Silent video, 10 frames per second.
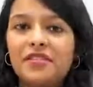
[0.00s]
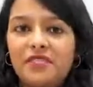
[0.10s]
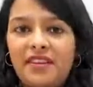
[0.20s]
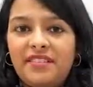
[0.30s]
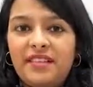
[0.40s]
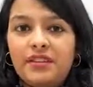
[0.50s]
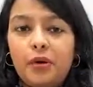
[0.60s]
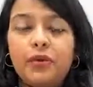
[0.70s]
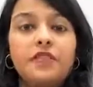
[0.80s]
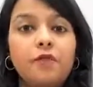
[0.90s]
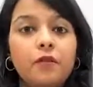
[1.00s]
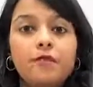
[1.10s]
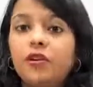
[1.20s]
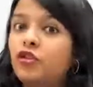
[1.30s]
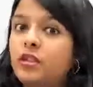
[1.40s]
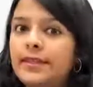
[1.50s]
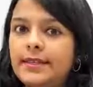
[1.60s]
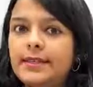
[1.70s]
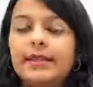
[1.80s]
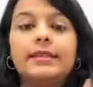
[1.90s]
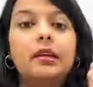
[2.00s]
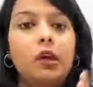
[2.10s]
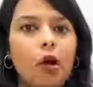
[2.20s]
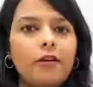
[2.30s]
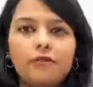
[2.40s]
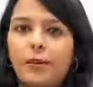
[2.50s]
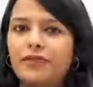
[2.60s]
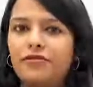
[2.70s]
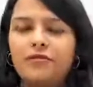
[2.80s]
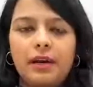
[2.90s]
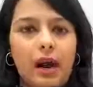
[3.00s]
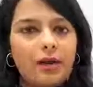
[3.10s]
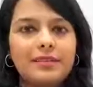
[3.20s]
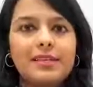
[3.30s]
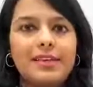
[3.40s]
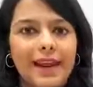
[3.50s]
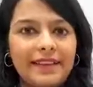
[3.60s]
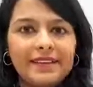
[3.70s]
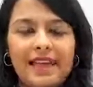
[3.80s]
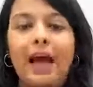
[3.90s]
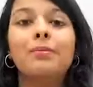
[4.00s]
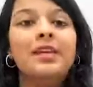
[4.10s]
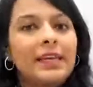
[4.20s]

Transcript: interesting theory from which these days a lot of questions are asked in NET exam